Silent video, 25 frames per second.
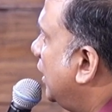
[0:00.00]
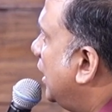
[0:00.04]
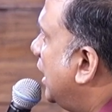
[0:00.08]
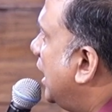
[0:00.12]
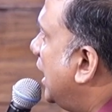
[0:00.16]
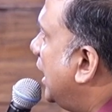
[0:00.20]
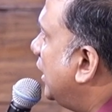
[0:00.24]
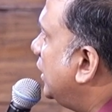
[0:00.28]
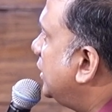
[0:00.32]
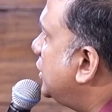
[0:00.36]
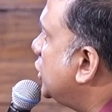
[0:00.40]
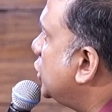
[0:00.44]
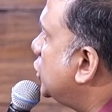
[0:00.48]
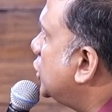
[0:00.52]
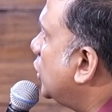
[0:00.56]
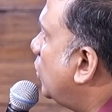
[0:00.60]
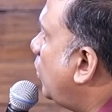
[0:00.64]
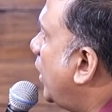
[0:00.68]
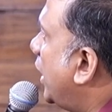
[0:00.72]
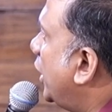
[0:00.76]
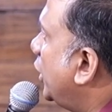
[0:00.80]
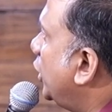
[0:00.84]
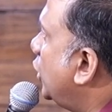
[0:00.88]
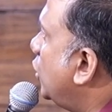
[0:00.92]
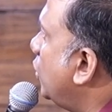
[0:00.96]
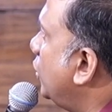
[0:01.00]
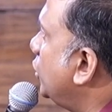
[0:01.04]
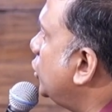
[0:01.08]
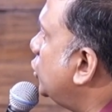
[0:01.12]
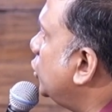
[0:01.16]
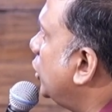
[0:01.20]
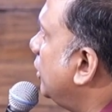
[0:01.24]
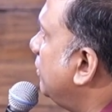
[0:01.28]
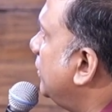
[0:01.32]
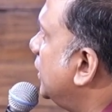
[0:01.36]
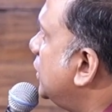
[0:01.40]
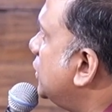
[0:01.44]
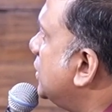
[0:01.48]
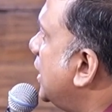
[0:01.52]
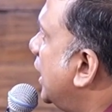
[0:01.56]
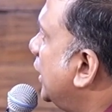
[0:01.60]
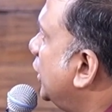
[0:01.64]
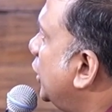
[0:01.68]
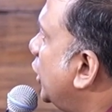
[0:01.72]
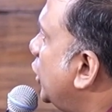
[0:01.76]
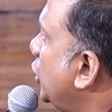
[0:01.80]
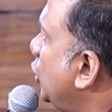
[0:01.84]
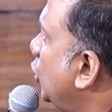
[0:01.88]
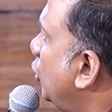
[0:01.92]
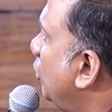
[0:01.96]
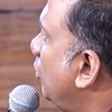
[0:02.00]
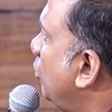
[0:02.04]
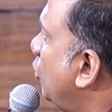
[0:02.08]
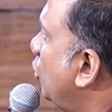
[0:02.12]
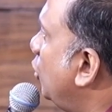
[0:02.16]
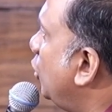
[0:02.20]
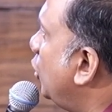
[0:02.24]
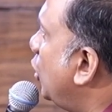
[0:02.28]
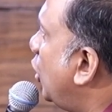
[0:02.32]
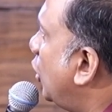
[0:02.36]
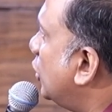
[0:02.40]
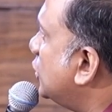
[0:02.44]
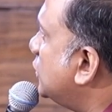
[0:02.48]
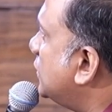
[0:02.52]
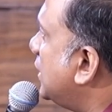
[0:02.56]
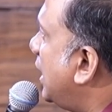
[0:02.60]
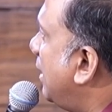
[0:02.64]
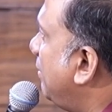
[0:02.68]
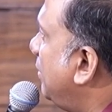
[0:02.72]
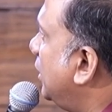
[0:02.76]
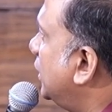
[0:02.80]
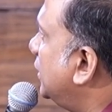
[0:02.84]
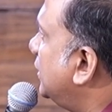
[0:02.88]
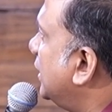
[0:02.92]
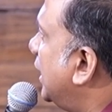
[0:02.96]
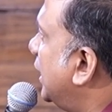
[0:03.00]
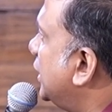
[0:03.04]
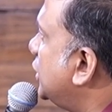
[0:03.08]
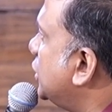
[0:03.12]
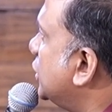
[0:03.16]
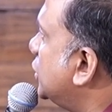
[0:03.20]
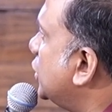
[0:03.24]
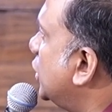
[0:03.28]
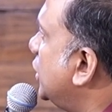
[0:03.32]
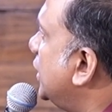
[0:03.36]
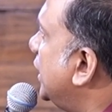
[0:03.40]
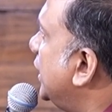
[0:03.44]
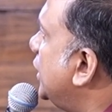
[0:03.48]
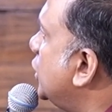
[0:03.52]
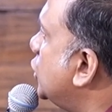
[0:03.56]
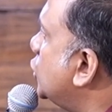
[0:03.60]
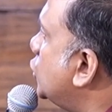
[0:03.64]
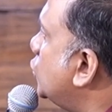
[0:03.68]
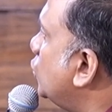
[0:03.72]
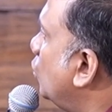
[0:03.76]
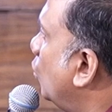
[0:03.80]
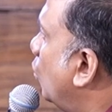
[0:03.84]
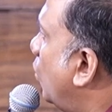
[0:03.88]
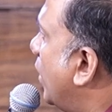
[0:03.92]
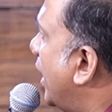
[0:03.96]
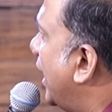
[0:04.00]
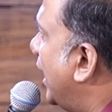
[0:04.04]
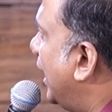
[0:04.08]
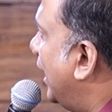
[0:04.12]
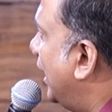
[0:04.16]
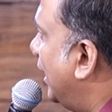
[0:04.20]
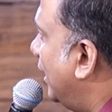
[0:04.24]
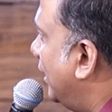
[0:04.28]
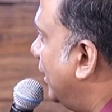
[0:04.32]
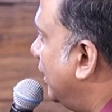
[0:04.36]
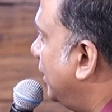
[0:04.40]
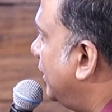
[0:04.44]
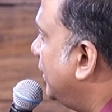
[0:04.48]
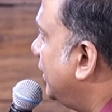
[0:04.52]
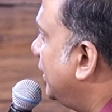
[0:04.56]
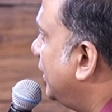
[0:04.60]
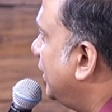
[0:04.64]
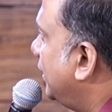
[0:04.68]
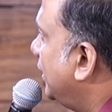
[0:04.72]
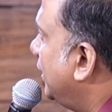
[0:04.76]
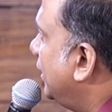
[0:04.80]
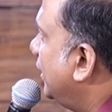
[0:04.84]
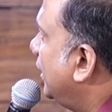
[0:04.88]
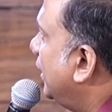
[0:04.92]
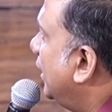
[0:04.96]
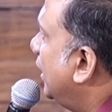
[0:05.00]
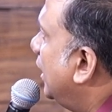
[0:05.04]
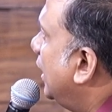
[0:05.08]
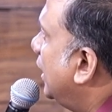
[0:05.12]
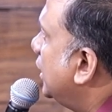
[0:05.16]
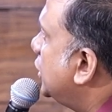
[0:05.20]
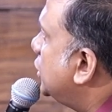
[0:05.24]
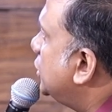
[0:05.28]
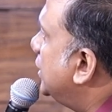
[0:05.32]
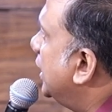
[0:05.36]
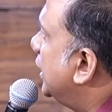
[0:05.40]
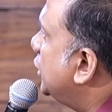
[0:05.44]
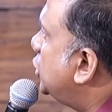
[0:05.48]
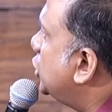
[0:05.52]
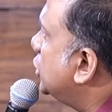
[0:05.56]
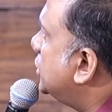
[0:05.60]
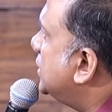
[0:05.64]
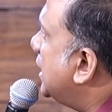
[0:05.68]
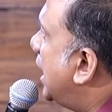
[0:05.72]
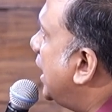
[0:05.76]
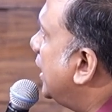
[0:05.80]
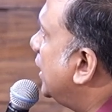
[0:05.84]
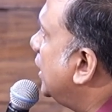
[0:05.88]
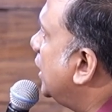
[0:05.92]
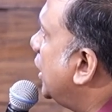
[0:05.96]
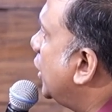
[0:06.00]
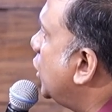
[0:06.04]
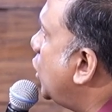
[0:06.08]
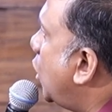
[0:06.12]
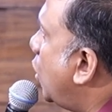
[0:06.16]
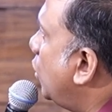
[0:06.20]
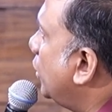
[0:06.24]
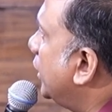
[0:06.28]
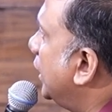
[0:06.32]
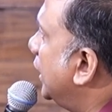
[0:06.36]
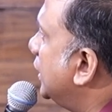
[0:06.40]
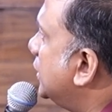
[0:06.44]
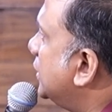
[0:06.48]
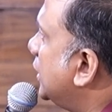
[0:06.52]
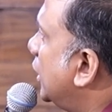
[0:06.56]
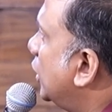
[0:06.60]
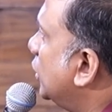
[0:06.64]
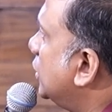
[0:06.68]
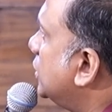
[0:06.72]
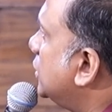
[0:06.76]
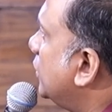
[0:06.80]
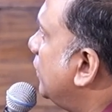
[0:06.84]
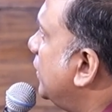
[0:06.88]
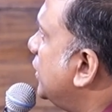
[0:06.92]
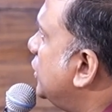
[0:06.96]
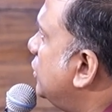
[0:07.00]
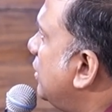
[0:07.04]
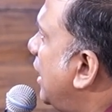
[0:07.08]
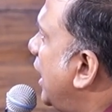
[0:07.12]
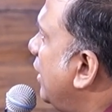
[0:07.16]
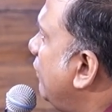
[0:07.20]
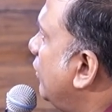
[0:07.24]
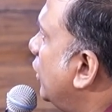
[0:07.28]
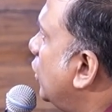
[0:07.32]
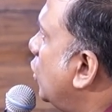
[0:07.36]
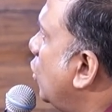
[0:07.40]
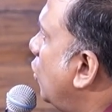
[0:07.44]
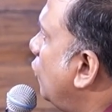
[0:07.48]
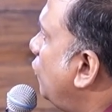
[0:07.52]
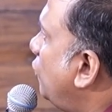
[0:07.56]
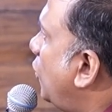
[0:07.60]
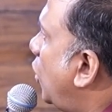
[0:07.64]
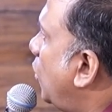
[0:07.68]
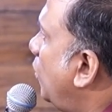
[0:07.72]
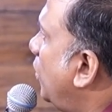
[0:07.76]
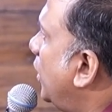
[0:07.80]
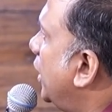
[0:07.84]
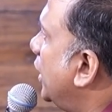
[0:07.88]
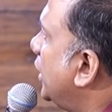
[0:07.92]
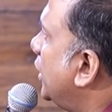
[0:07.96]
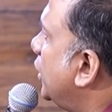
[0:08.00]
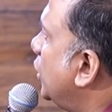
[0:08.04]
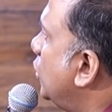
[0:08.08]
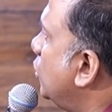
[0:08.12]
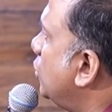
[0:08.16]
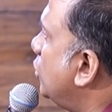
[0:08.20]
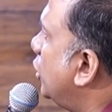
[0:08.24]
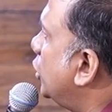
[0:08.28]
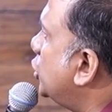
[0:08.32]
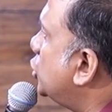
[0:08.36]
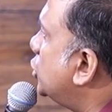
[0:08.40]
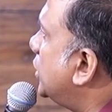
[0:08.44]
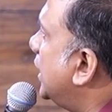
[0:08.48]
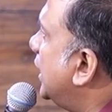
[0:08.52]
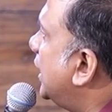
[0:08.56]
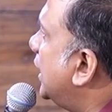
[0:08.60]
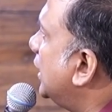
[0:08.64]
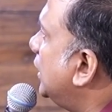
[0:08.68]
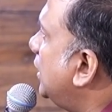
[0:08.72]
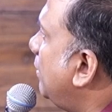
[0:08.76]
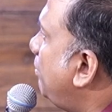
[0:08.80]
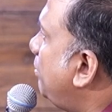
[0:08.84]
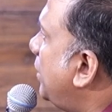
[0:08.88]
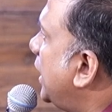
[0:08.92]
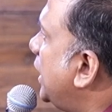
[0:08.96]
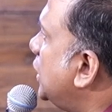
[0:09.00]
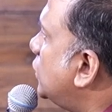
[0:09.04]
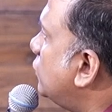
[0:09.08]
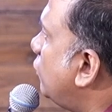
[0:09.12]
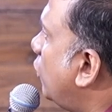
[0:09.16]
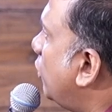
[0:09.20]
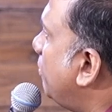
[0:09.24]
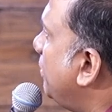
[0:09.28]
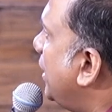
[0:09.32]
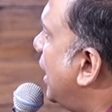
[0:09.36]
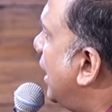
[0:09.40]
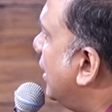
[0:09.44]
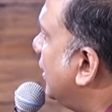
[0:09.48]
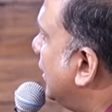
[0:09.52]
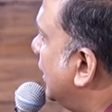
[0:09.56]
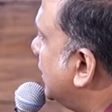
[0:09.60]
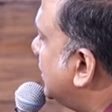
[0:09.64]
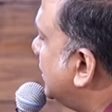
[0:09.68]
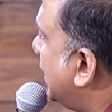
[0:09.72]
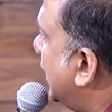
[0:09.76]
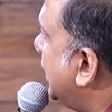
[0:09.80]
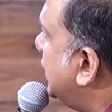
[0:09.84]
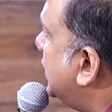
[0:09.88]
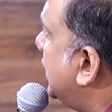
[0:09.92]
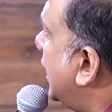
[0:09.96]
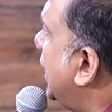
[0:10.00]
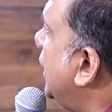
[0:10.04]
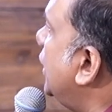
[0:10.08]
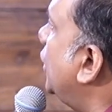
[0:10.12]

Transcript: And she said, why are you going to him? It's neither new moon nor Sabbath. And she said, it is well. Then she saddled the donkey and said to the servant, drive and go forward. Do not slacken the pace for me unless I tell